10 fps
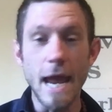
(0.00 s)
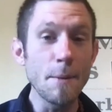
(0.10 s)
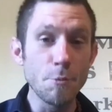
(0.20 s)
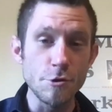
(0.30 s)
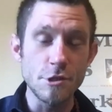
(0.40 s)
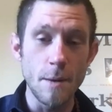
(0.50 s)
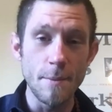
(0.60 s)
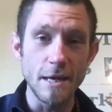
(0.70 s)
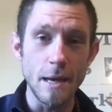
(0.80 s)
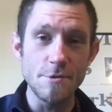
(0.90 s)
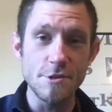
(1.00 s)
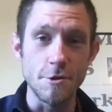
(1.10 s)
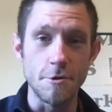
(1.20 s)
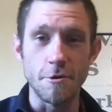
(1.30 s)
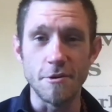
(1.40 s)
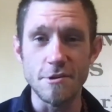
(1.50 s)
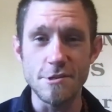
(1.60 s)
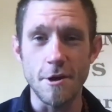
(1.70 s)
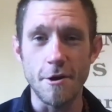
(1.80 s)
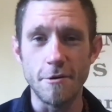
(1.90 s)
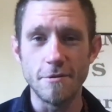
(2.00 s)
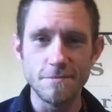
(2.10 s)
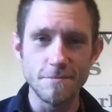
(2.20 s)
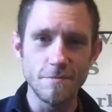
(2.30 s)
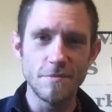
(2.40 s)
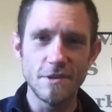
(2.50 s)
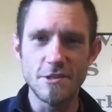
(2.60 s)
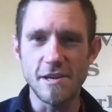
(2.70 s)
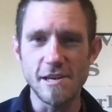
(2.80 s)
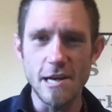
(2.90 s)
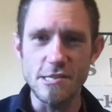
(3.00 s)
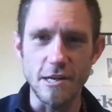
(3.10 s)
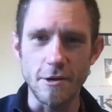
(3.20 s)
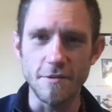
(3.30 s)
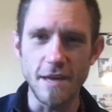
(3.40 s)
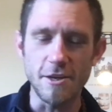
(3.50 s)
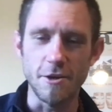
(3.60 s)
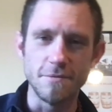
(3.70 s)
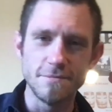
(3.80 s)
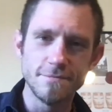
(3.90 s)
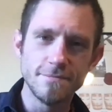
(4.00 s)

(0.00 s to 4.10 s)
April's coming up soon, so Talk to you guys later. Thank you.